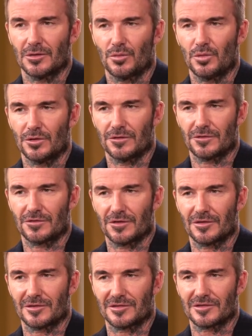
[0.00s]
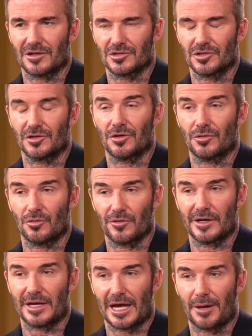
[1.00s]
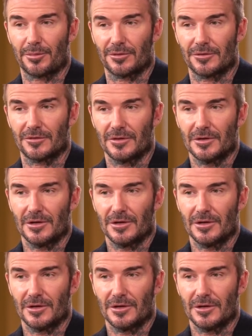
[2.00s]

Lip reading: was a discussion that had already happened.